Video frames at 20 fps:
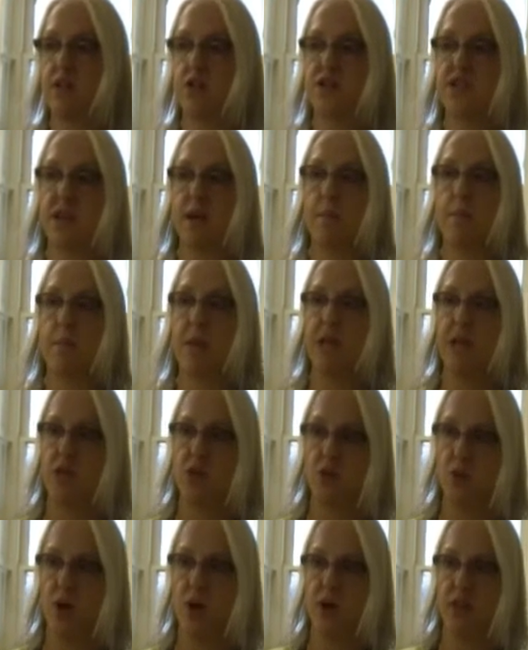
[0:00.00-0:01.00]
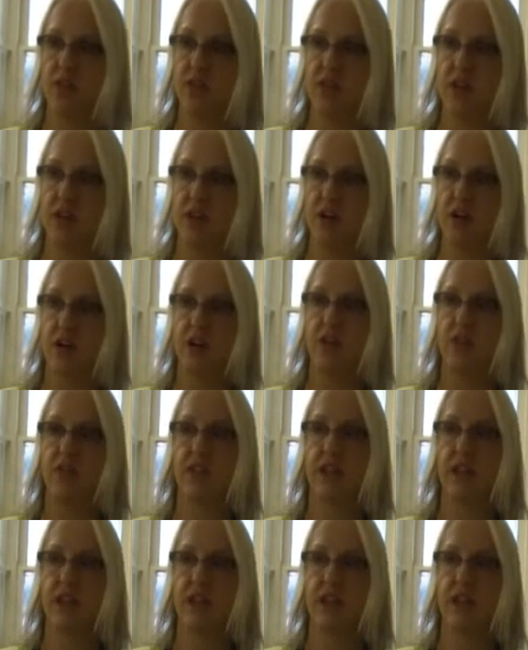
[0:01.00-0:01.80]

There's a menu on there